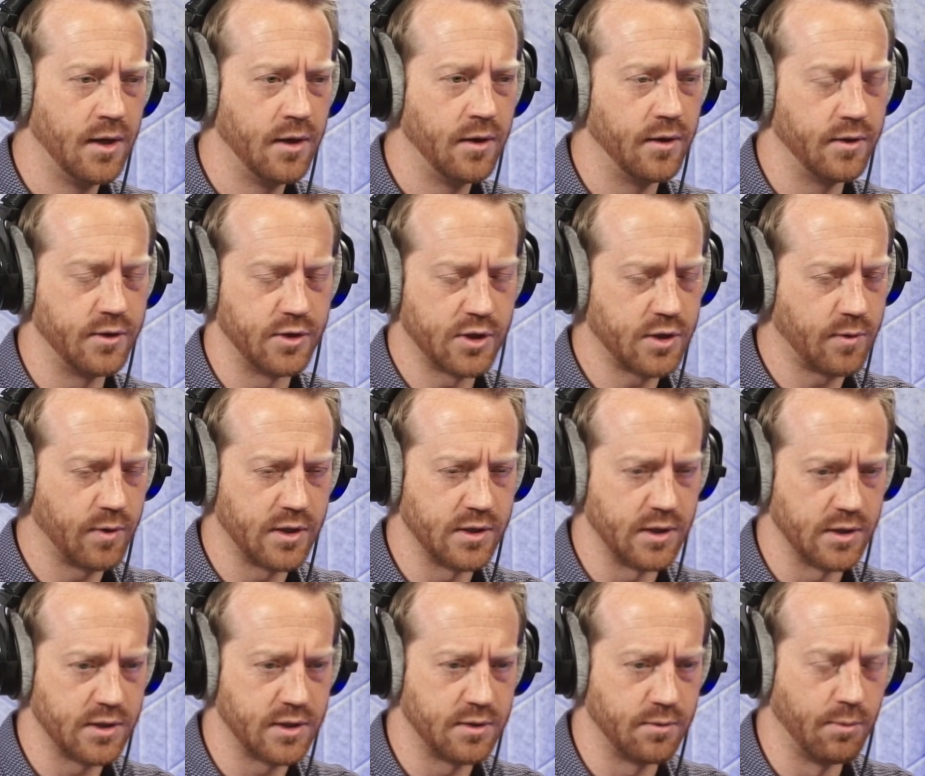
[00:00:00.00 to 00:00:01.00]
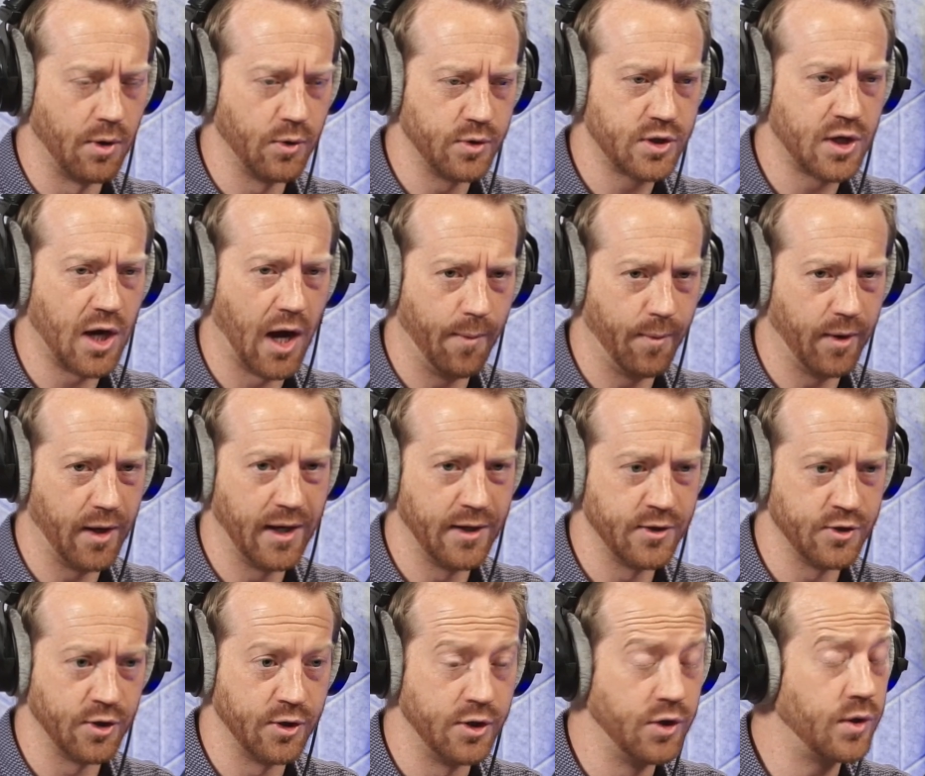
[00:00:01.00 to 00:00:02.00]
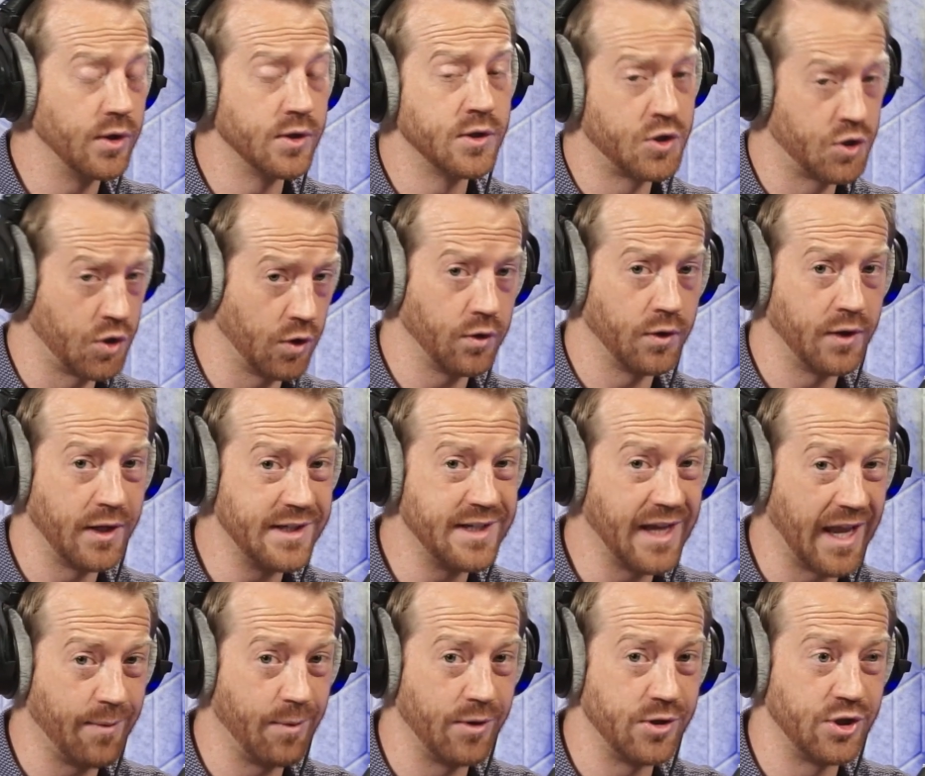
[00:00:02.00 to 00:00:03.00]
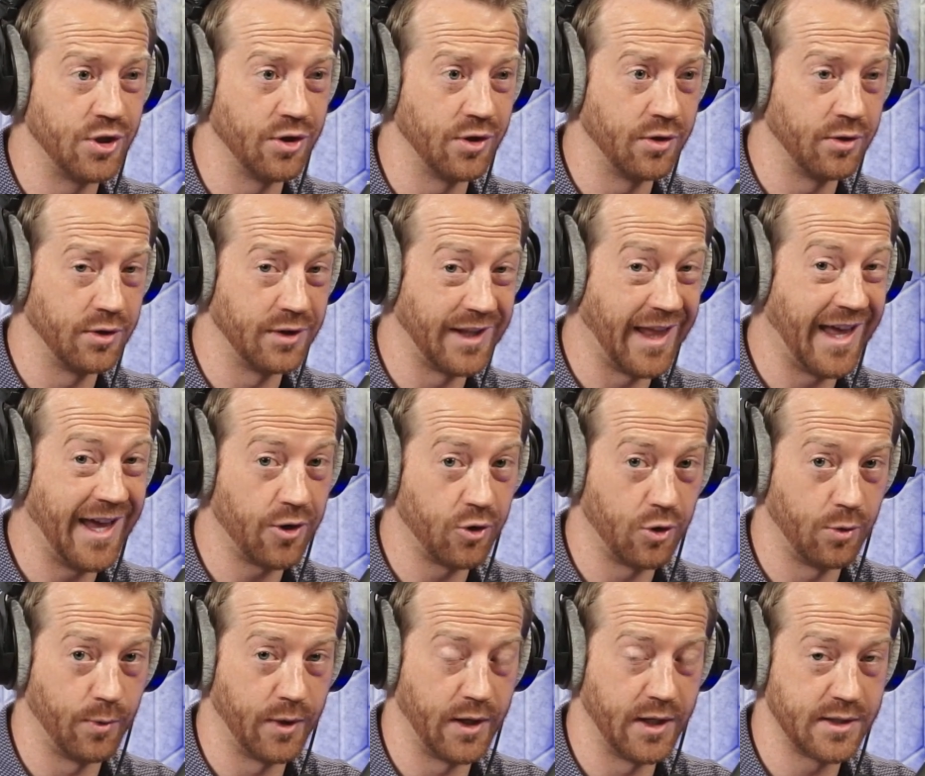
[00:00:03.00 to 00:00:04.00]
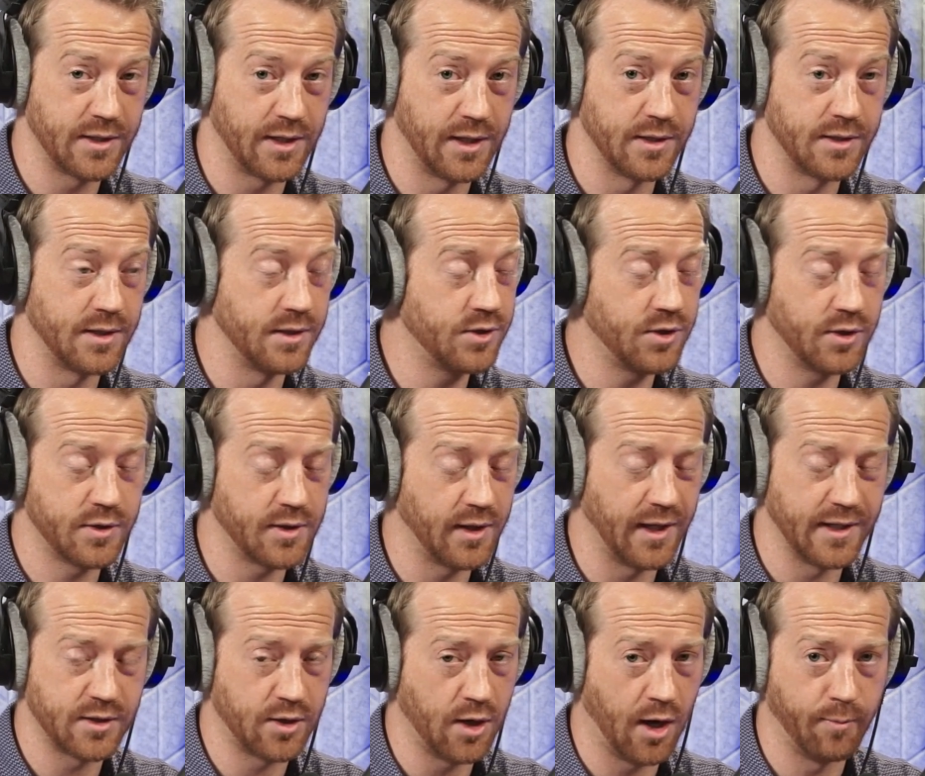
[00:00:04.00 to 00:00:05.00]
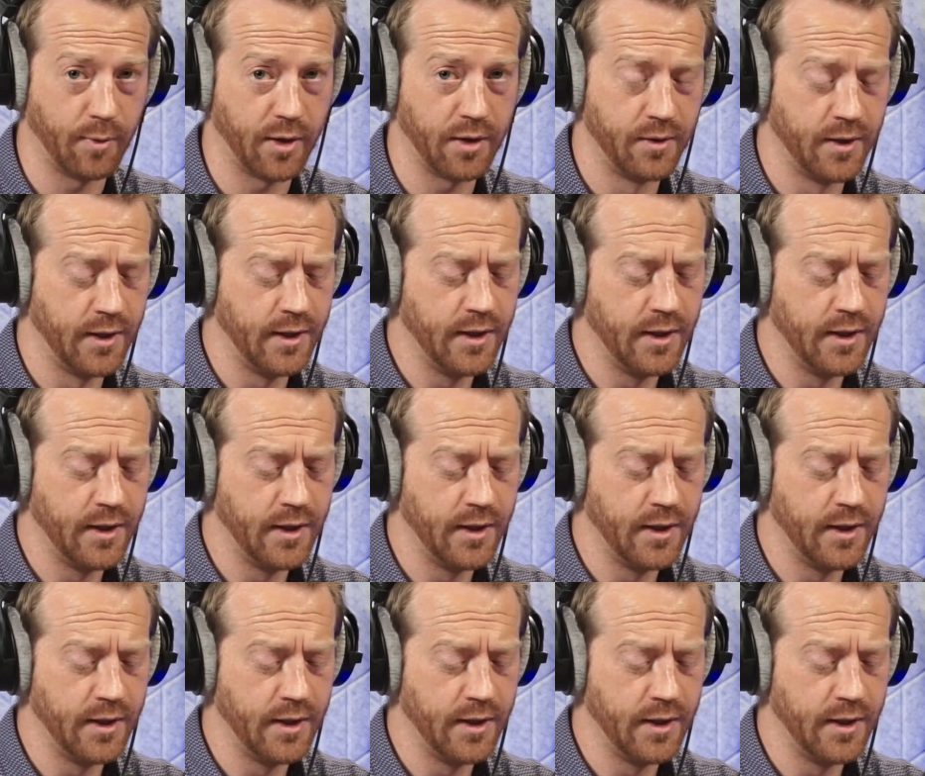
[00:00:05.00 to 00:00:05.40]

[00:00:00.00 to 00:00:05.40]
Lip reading: just because it's the most common injured. You can certainly damage your lateral meniscus. It's just less common.